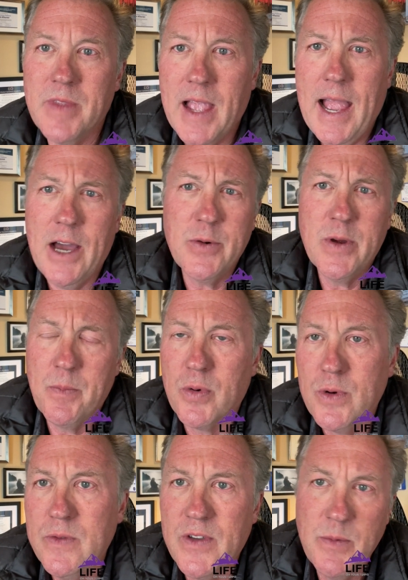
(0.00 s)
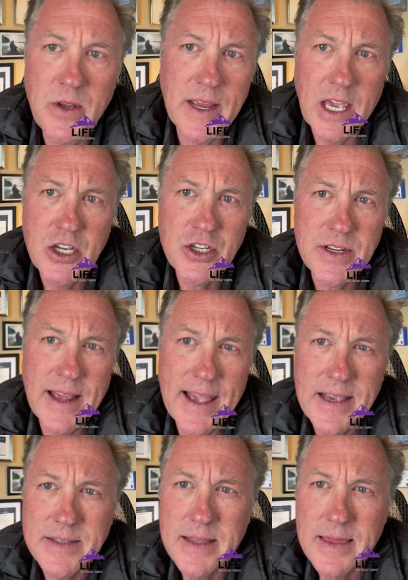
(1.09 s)
How to improve communication
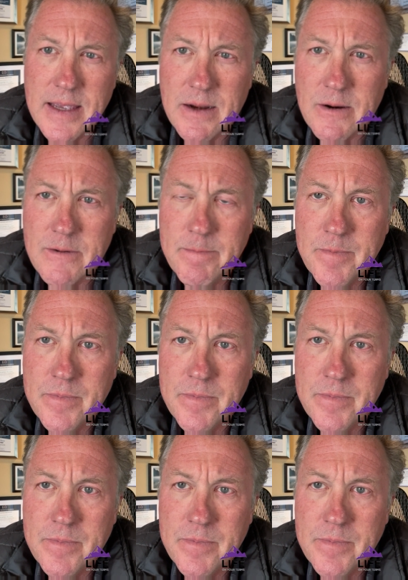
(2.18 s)
as a leader.